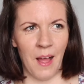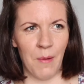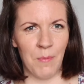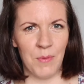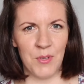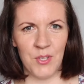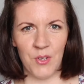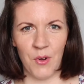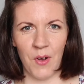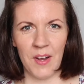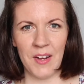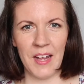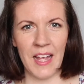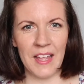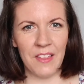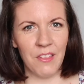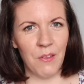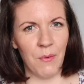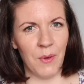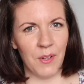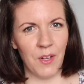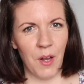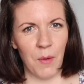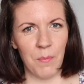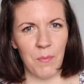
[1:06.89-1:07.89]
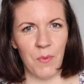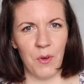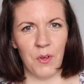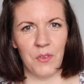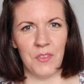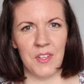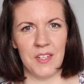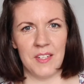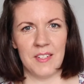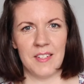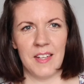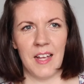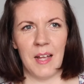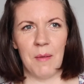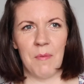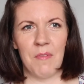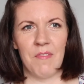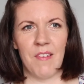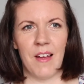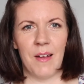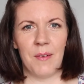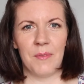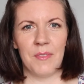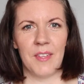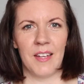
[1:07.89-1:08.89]
I'm sure I get through a lot more this time
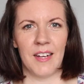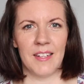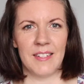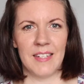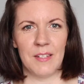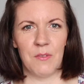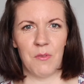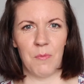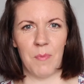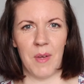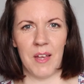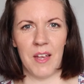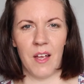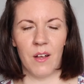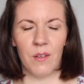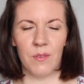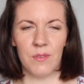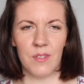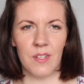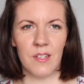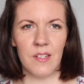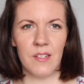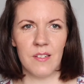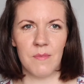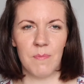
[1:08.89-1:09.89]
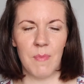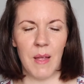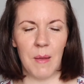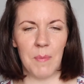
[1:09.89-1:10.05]
around than I did with my eldest.